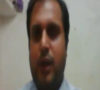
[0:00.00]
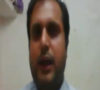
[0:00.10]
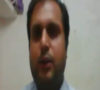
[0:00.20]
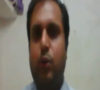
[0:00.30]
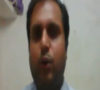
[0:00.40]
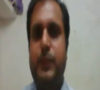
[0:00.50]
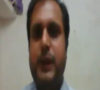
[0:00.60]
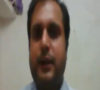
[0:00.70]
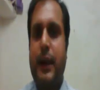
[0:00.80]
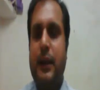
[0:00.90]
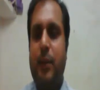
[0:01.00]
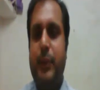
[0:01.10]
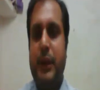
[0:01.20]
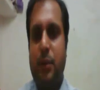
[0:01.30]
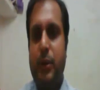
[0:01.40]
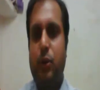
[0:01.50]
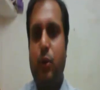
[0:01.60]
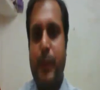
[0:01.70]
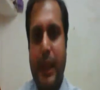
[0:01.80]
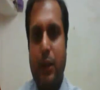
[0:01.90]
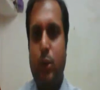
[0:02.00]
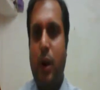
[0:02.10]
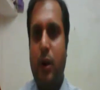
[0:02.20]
I hope that I have been able to make you